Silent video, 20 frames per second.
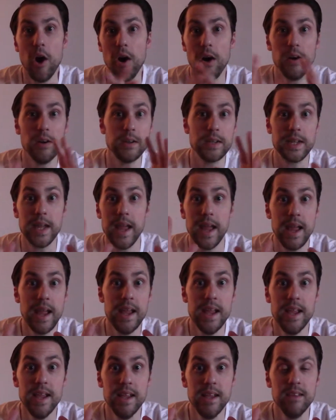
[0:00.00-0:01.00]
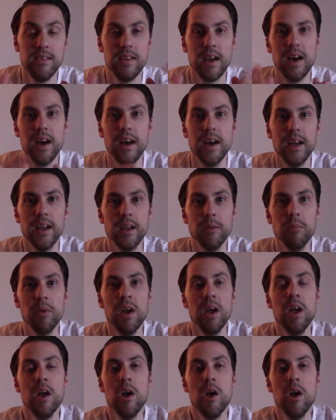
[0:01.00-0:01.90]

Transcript: arcade time